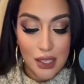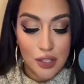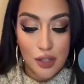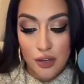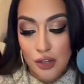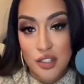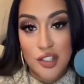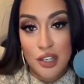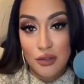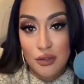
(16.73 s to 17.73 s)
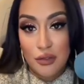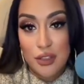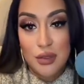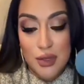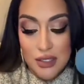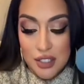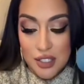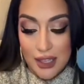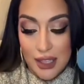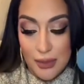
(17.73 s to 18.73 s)
your general first message
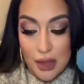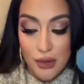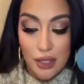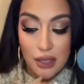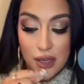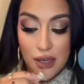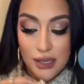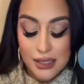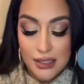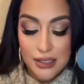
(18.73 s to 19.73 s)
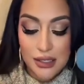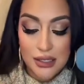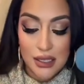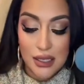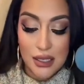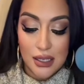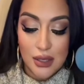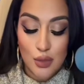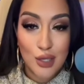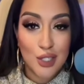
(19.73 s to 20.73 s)
that came out here is
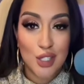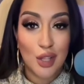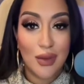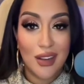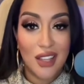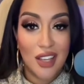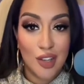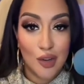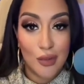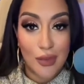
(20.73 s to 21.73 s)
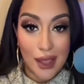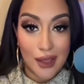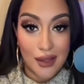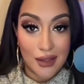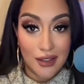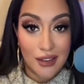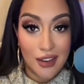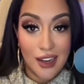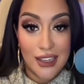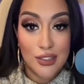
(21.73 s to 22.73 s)
we're going to talk about a younger man.
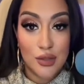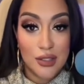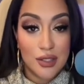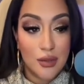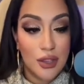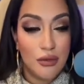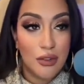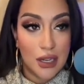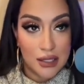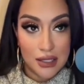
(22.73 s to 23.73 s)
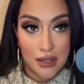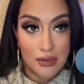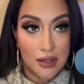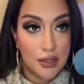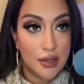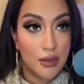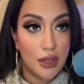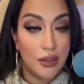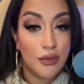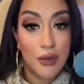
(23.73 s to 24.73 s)
All right. So this could be a relative. This could
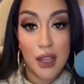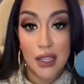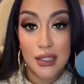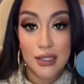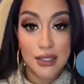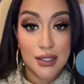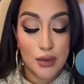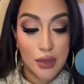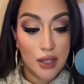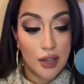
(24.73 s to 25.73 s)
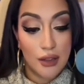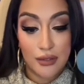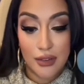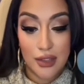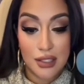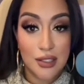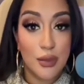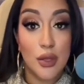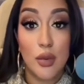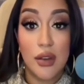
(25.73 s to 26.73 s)
be a friend. This could be a lover. This could
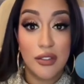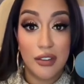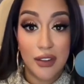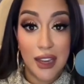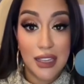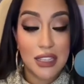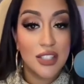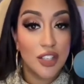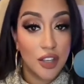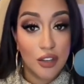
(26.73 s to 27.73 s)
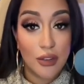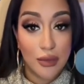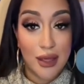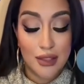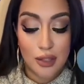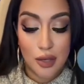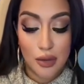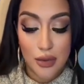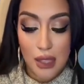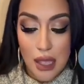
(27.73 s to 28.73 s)
be whoever, right? It's a younger man,
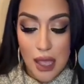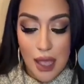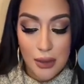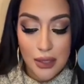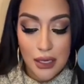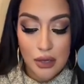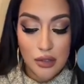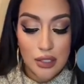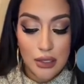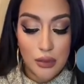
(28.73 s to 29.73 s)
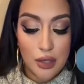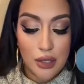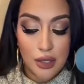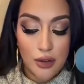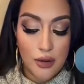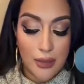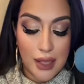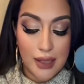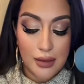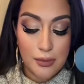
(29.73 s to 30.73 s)
though. I'm getting you're dealing with a younger
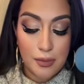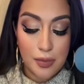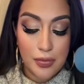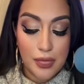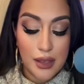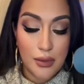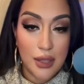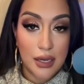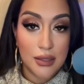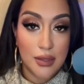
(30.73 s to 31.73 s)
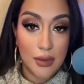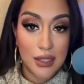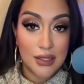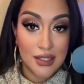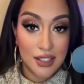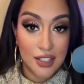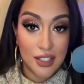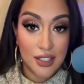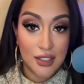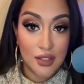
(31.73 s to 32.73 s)
man and I'm getting somebody
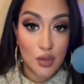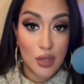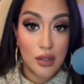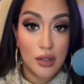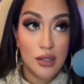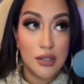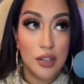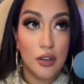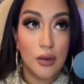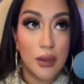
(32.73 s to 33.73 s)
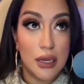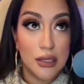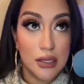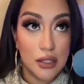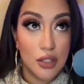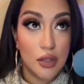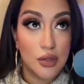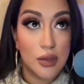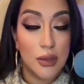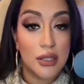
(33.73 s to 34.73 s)
snitching. So either this younger man is snitching or
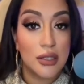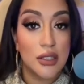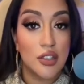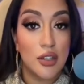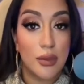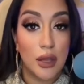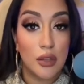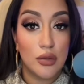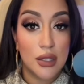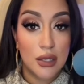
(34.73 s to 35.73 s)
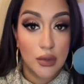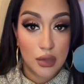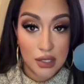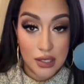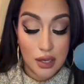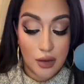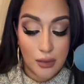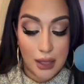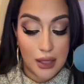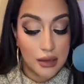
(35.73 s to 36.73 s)
somebody snitching about you dealing with this younger
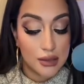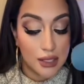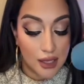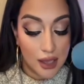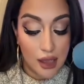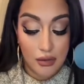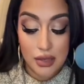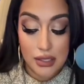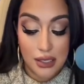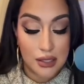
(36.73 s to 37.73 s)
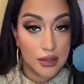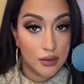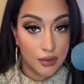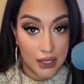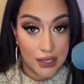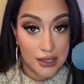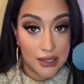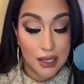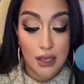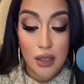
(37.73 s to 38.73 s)
man. Take it how it resonates, please.
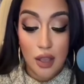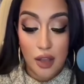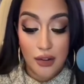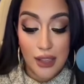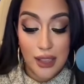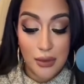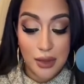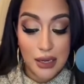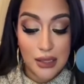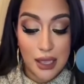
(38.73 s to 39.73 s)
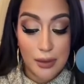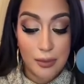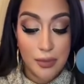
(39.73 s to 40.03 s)
All right. I'm getting that